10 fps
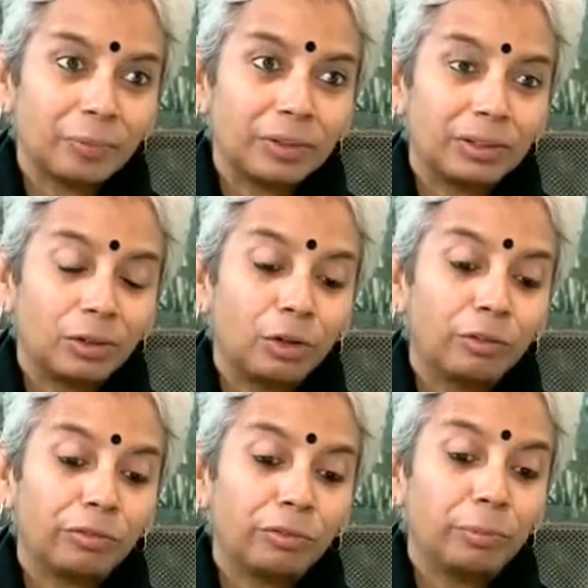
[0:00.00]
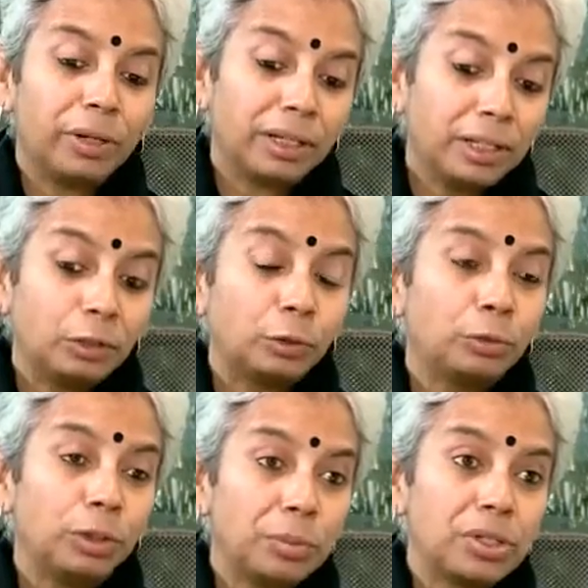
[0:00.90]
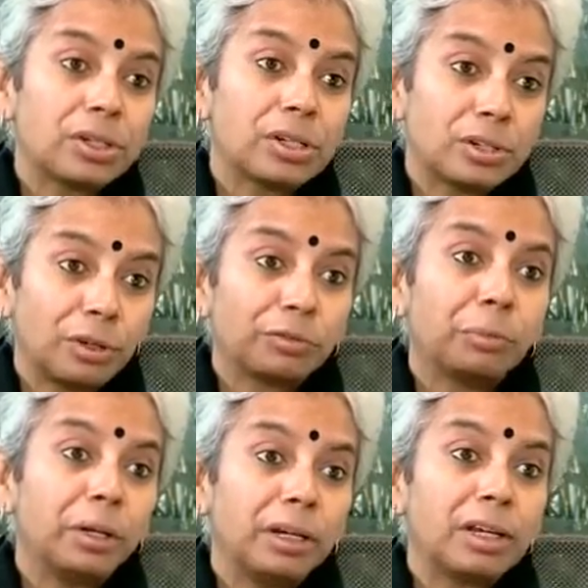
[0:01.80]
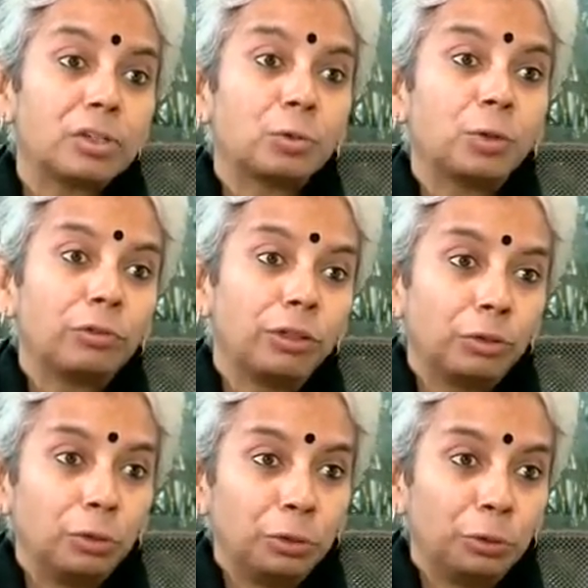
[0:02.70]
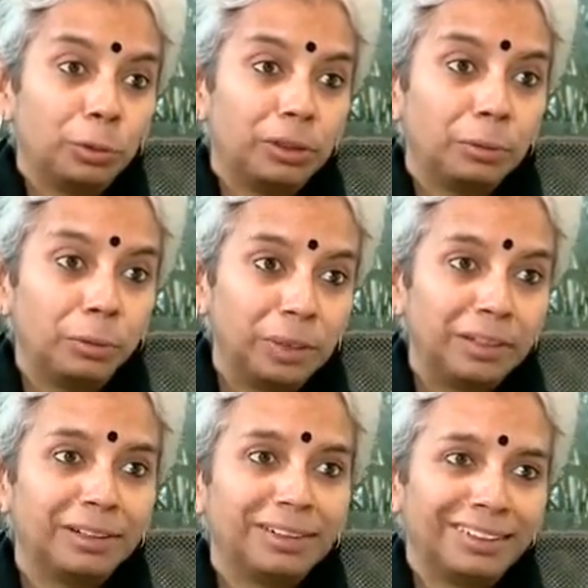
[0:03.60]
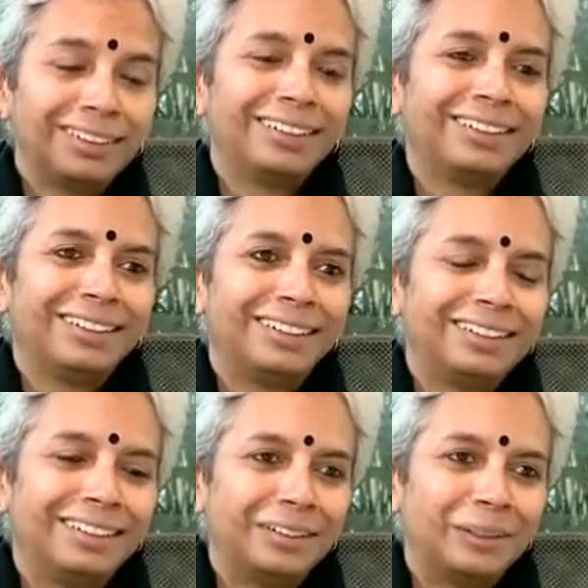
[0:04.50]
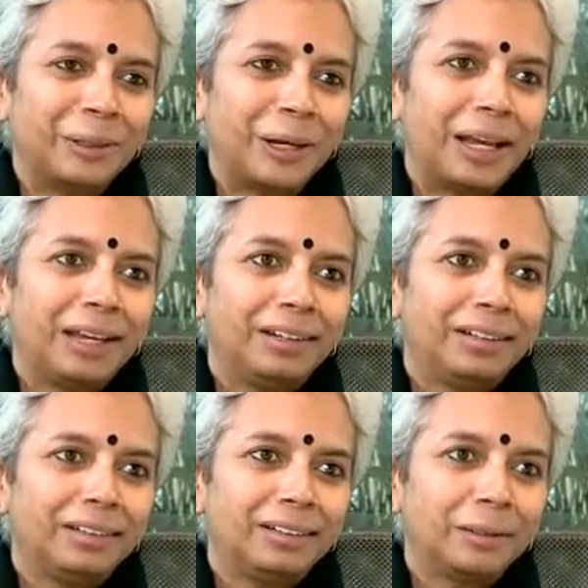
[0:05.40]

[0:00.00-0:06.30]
of breaking through the mistrust of the men as to what we are going to do with the women. And